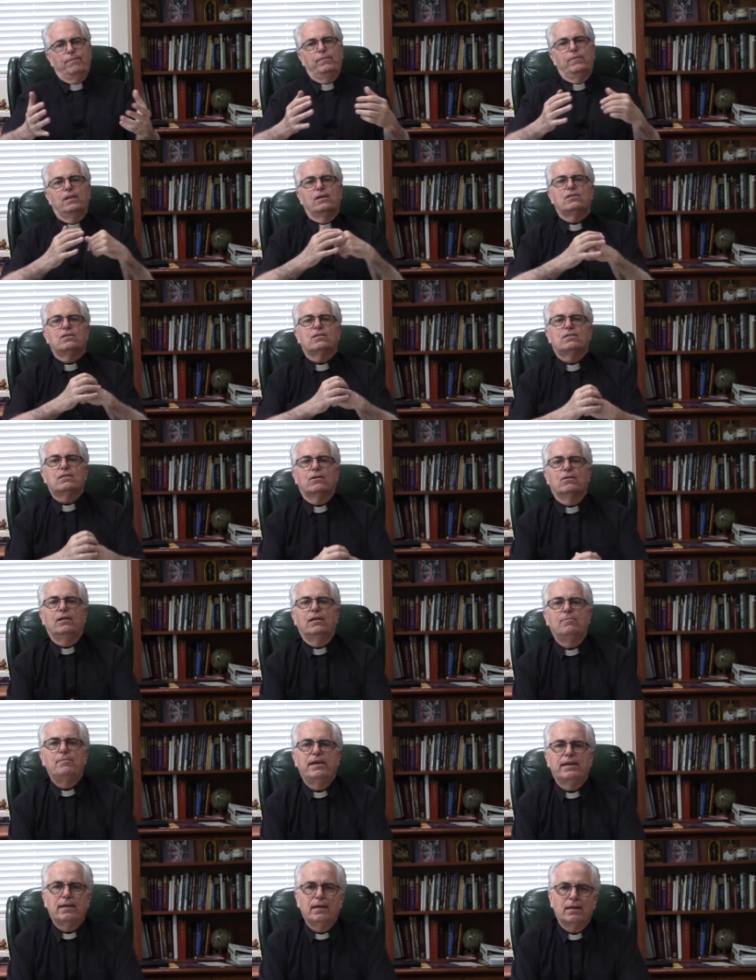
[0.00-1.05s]
necessarily
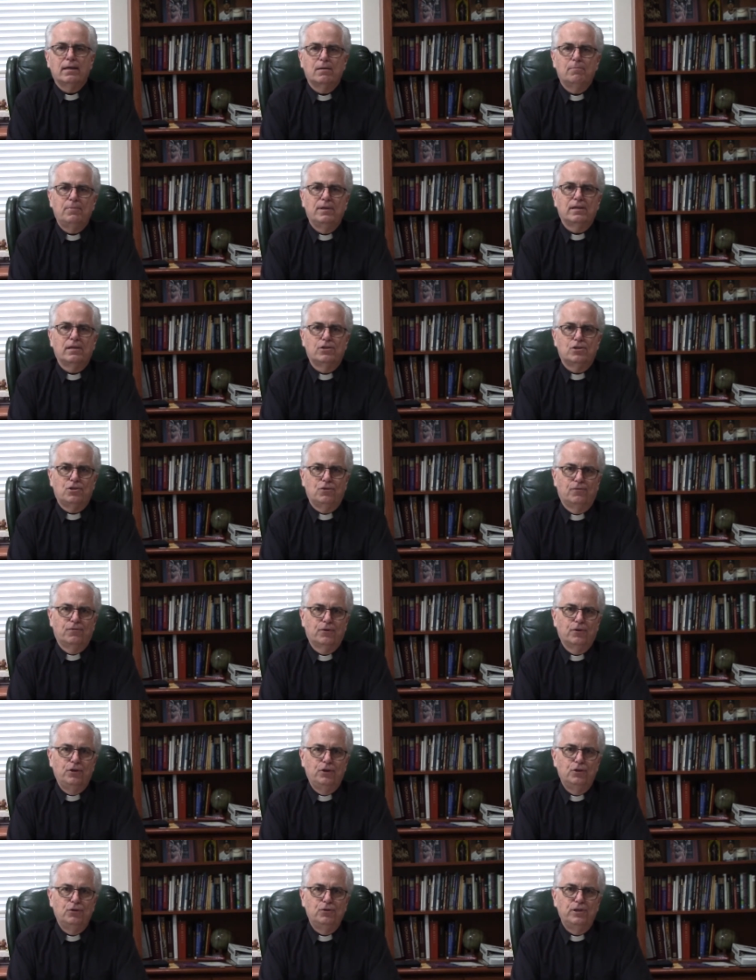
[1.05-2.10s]
making it a big issue for
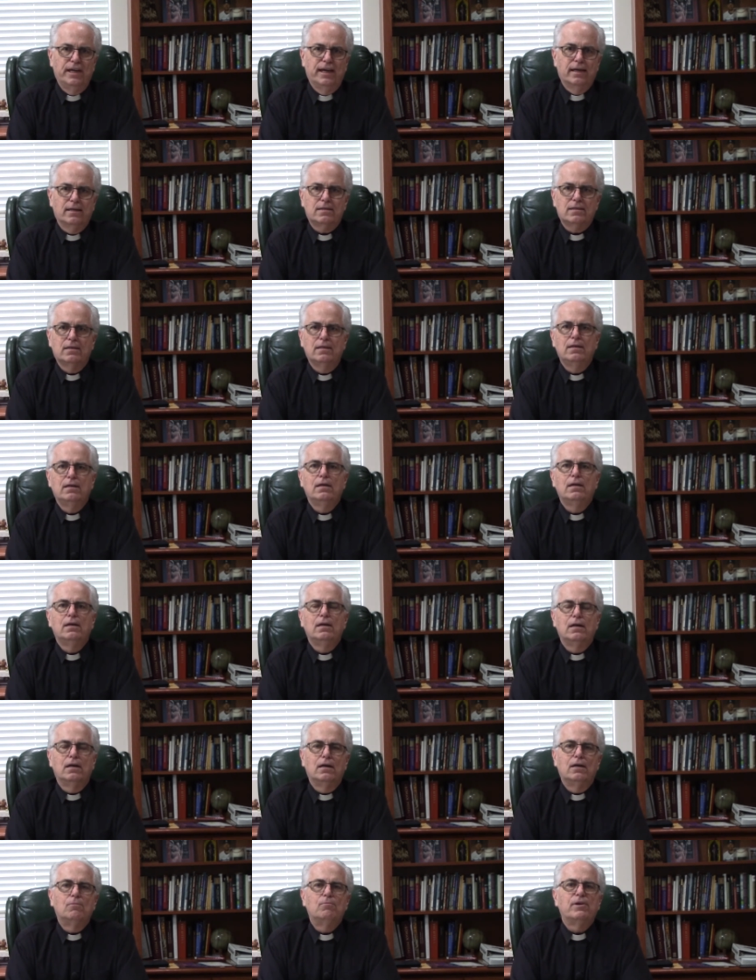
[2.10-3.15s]
you yet.
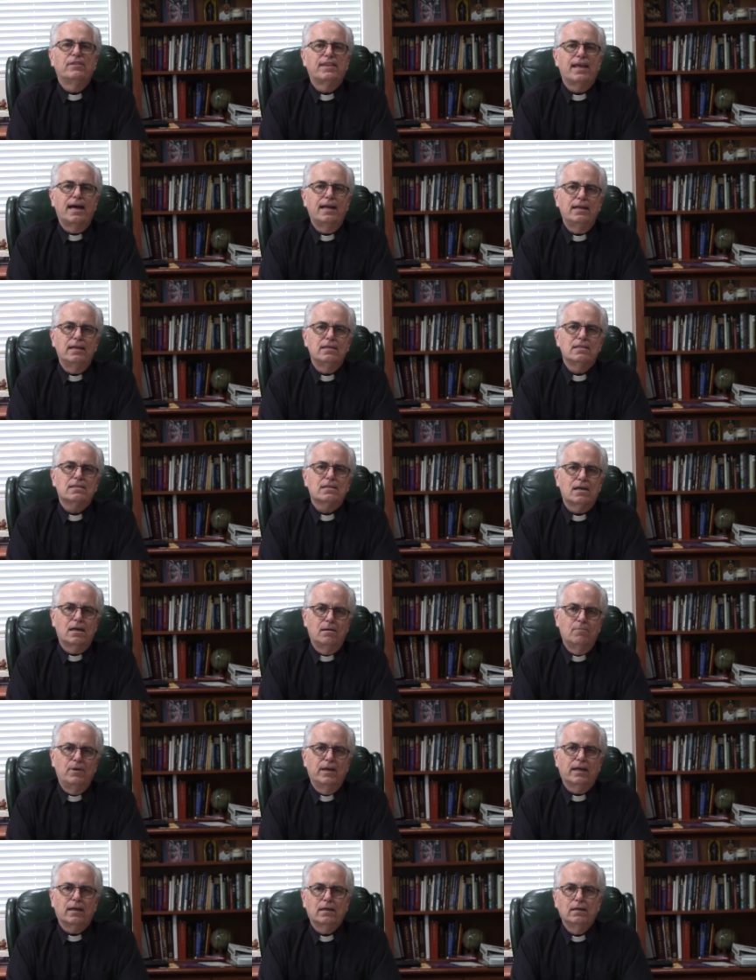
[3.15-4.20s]
Um, but that is
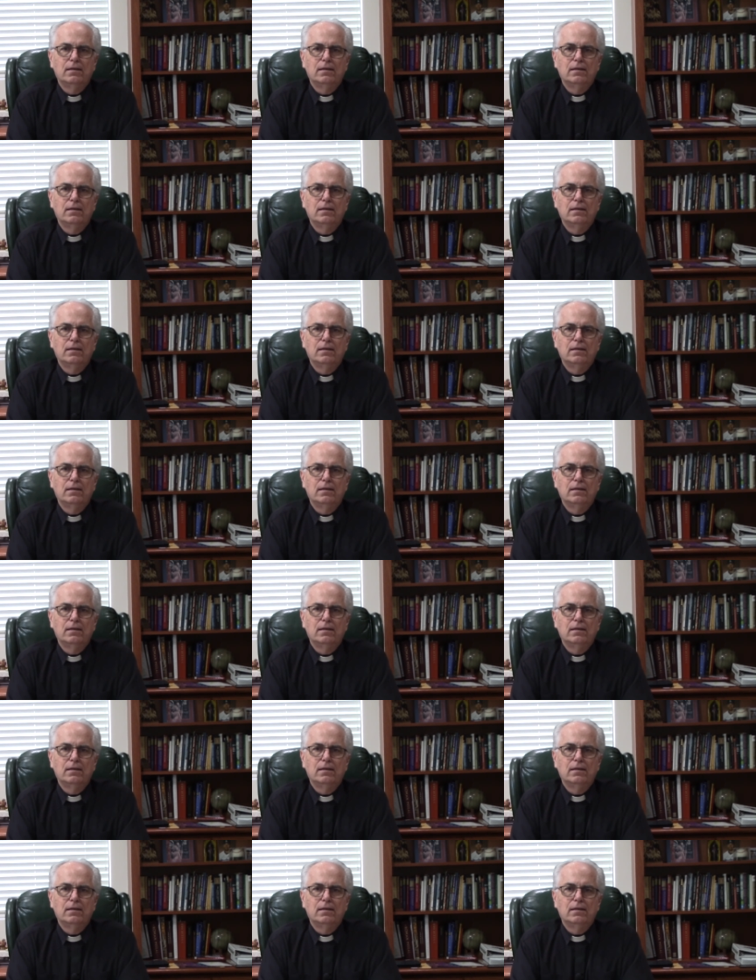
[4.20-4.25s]
coming